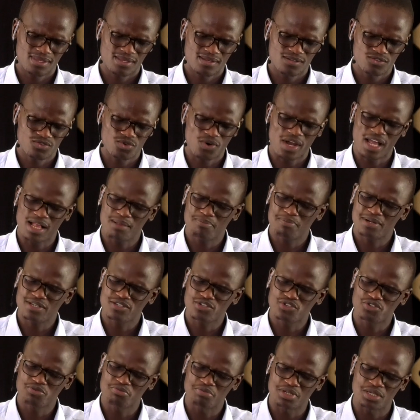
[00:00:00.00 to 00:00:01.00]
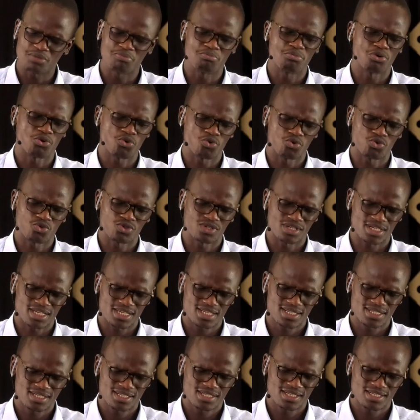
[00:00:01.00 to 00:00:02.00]
So help us to be bold.
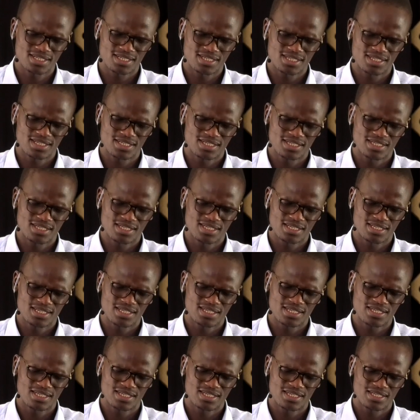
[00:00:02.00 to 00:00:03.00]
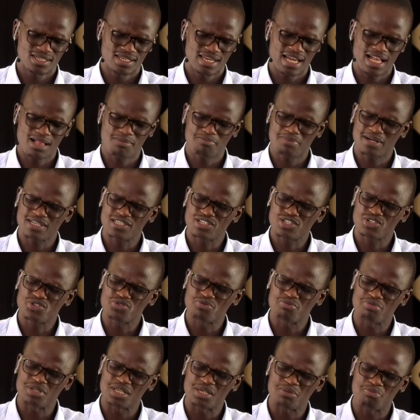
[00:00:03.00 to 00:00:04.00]
Help us to
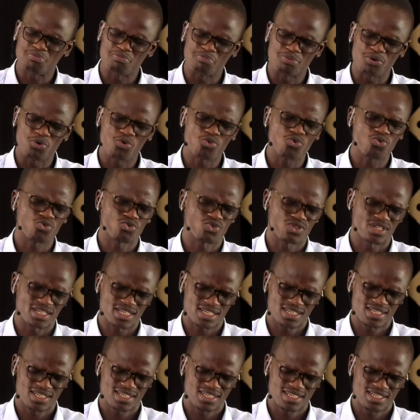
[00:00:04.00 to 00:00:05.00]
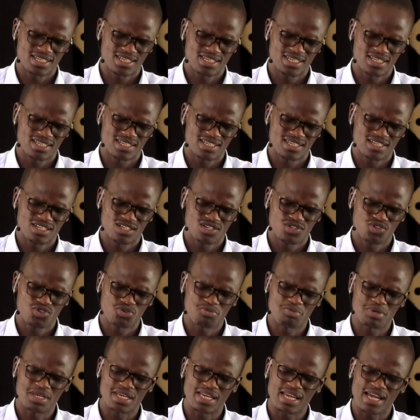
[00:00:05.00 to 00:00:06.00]
be bold, to
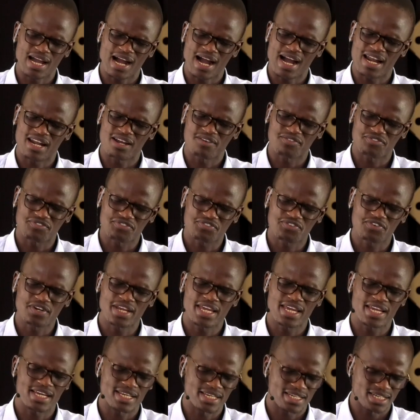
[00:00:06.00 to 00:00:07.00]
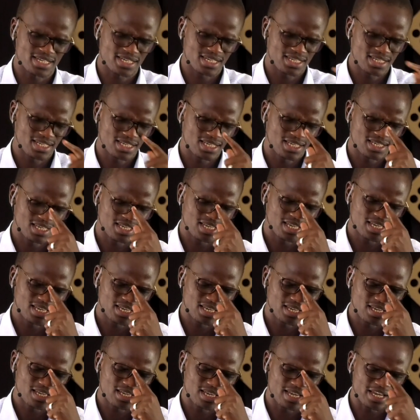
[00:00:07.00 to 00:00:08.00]
be unafraid,
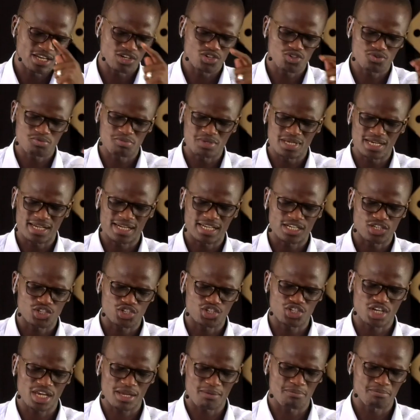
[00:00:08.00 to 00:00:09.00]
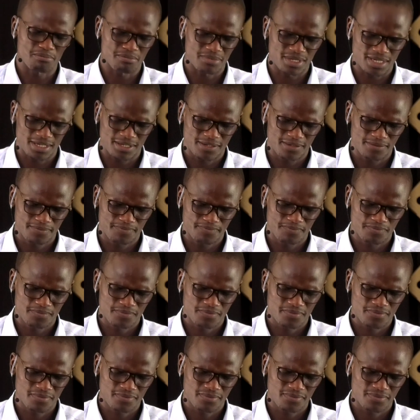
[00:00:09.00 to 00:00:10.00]
and to be unashamed.
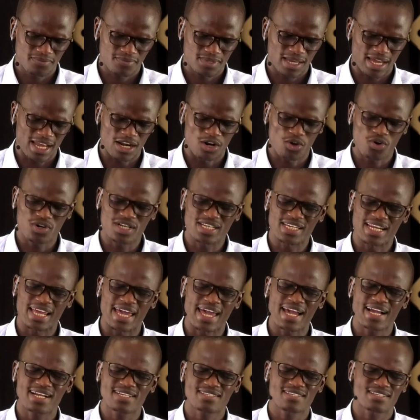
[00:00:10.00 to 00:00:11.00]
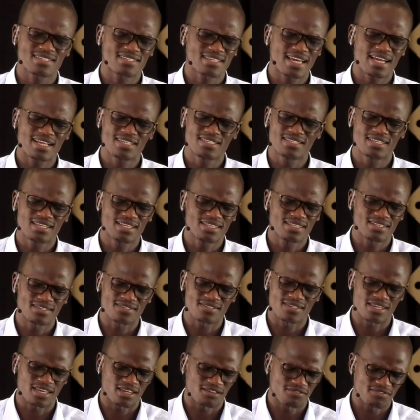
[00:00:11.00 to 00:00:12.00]
And Lord, in exercising these
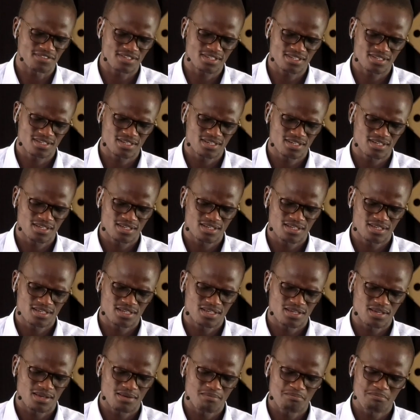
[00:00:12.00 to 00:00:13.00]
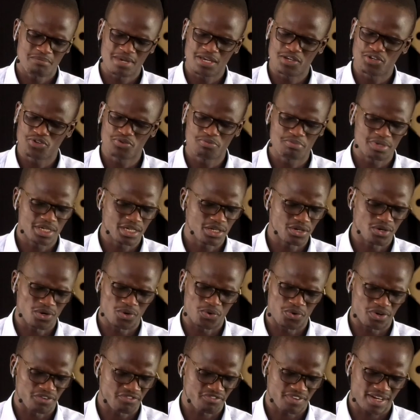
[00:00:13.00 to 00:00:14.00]
gifts, may you be
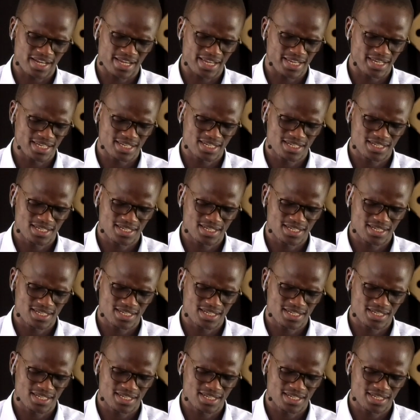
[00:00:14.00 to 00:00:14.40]
glorified.